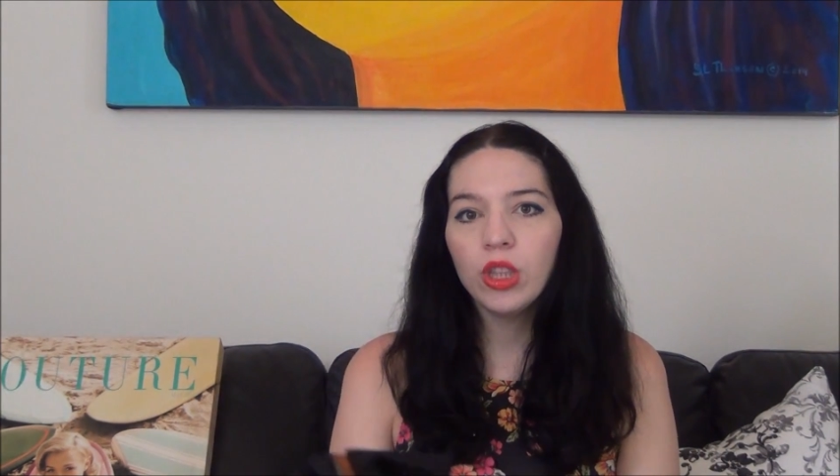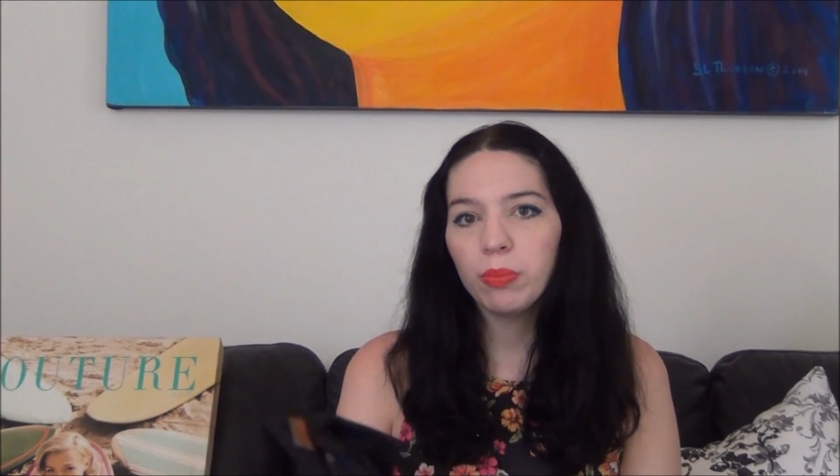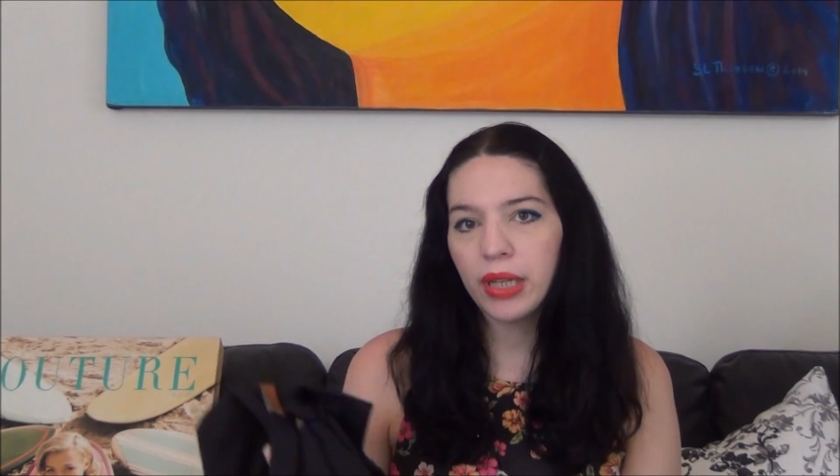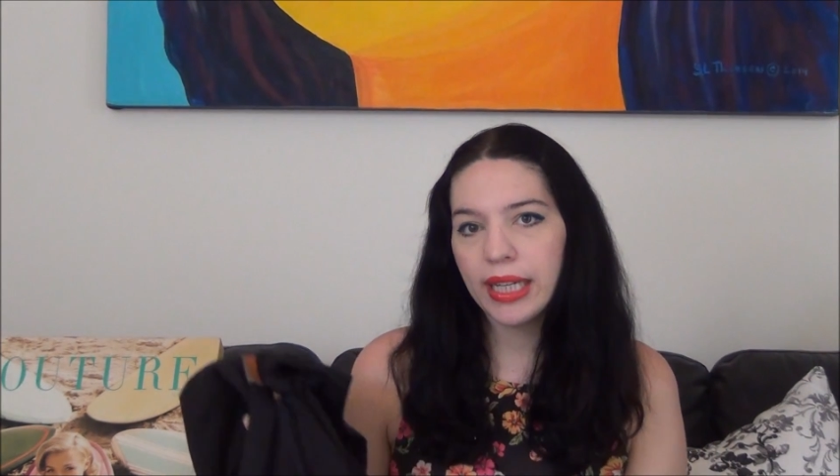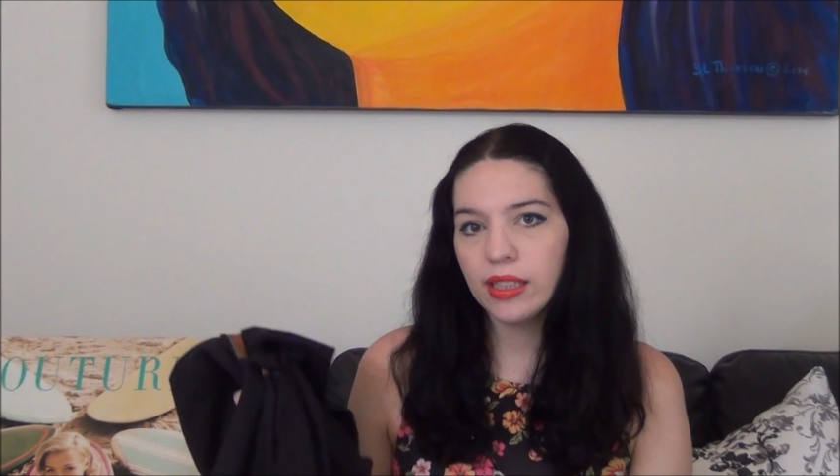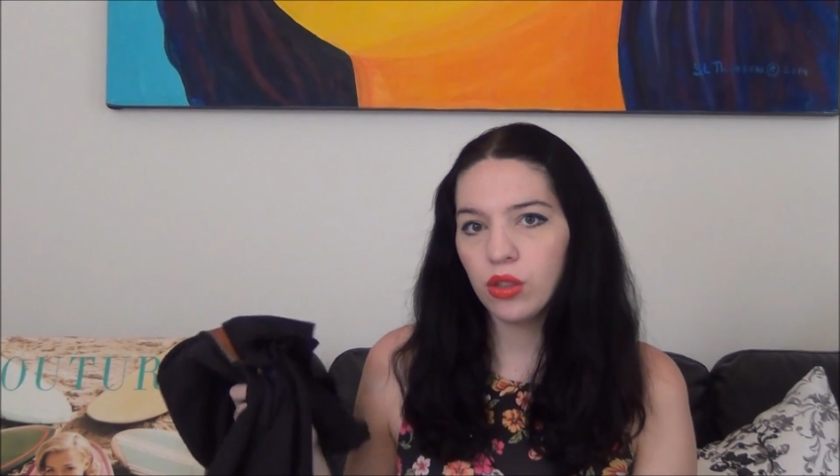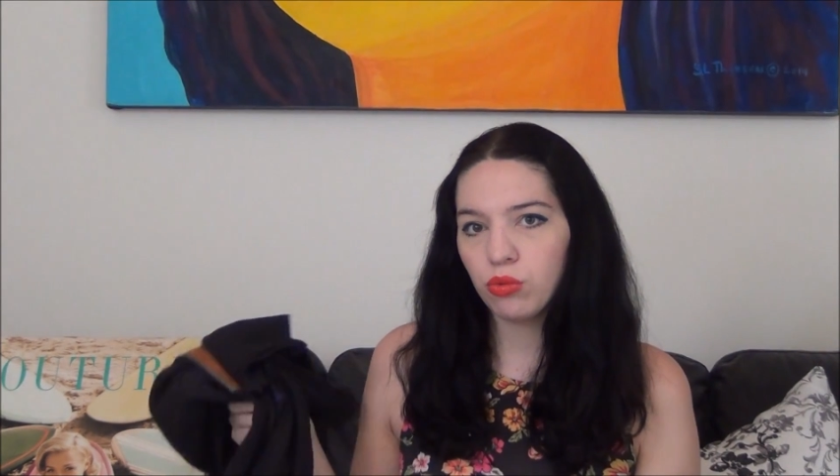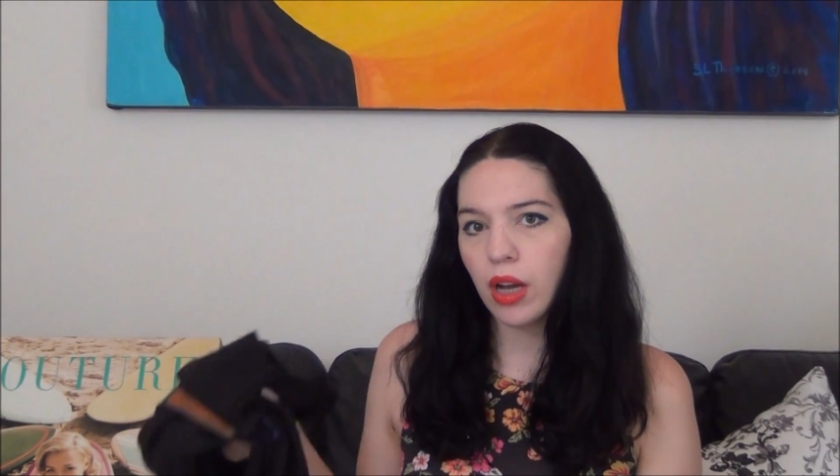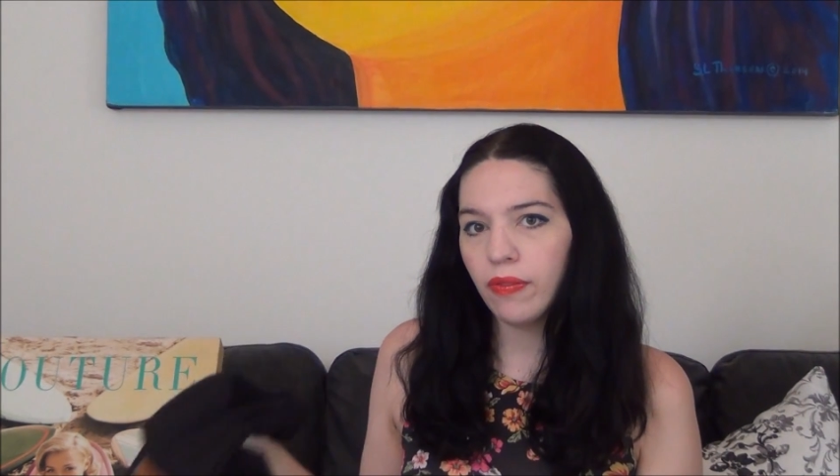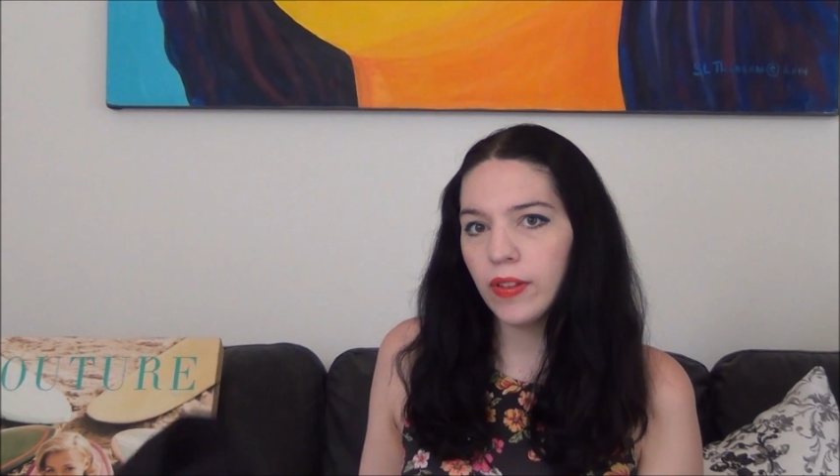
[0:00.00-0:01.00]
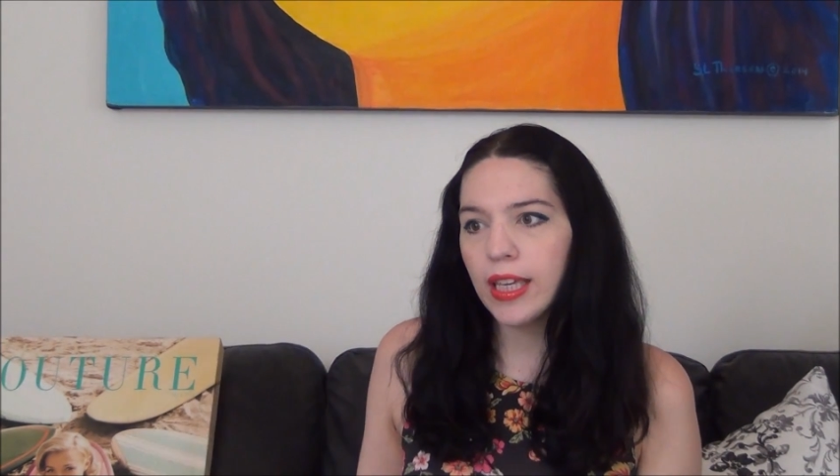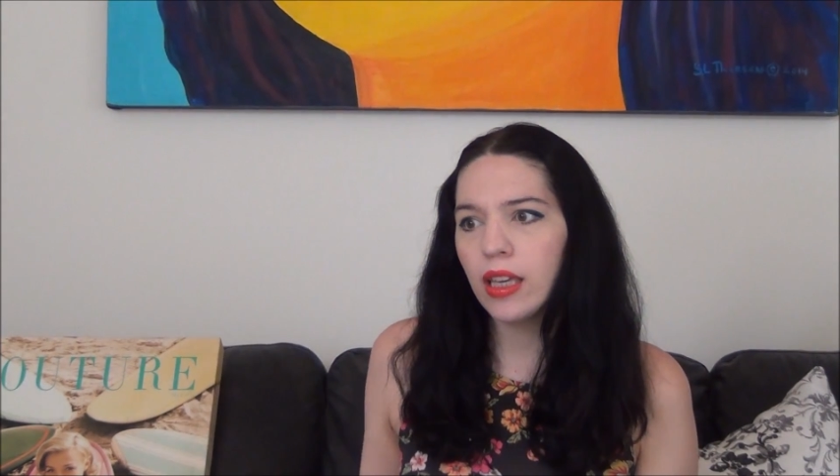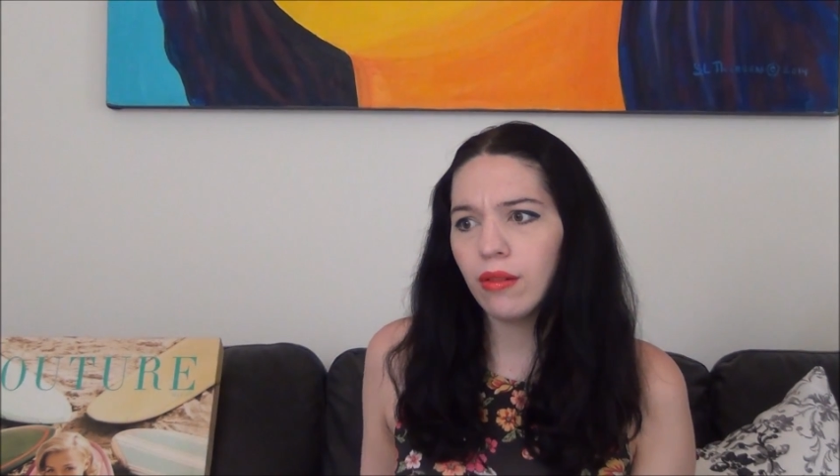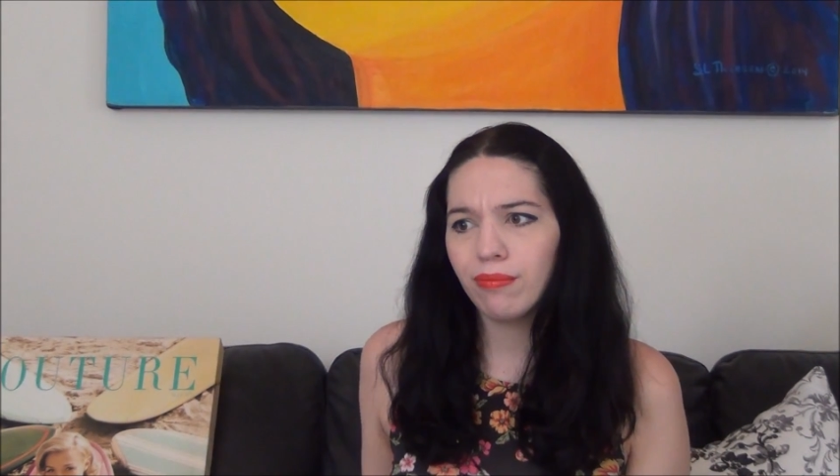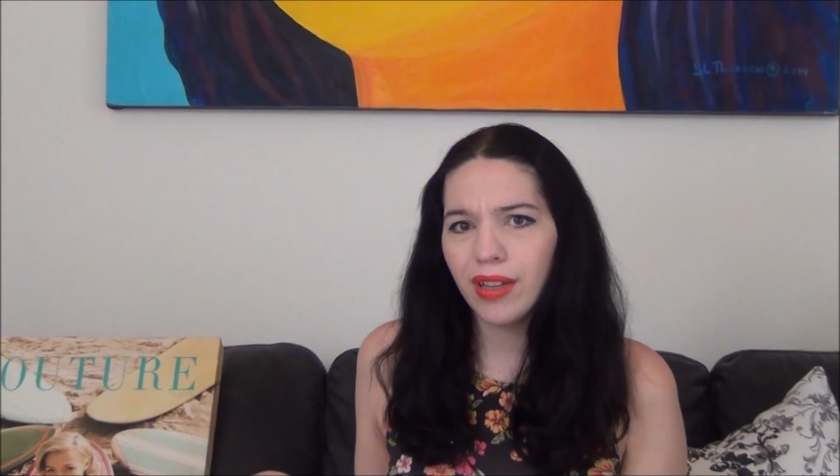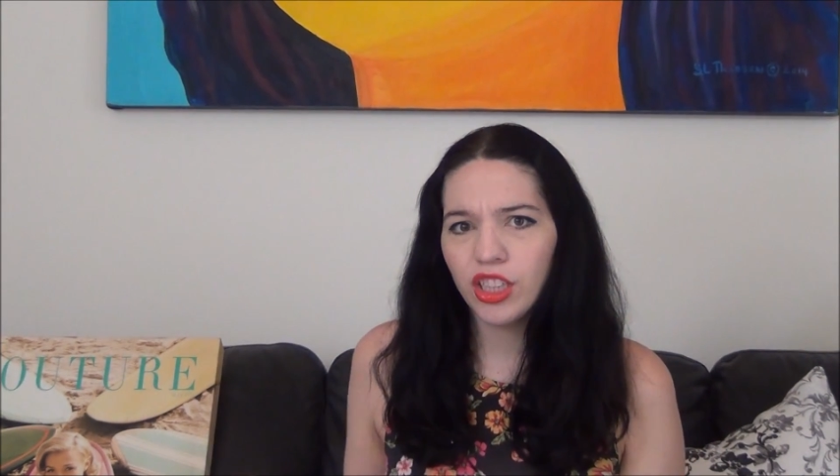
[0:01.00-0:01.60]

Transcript: you the prices roughly,